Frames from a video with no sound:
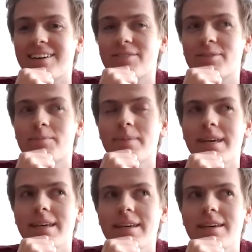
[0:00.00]
For
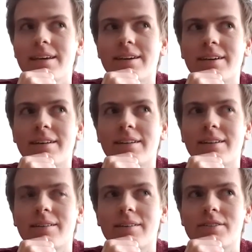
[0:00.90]
me,
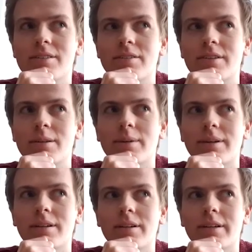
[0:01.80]
so if I think
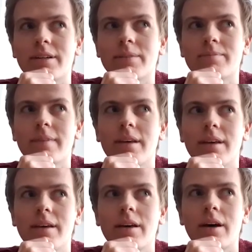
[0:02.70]
about it, like,
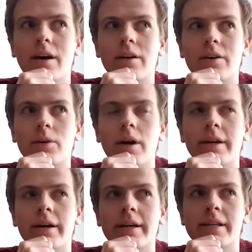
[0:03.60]
I don't know,
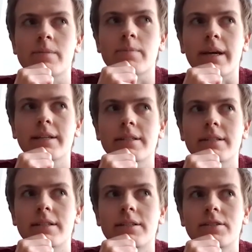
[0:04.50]
I
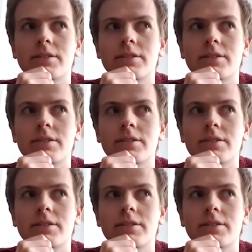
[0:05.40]
expected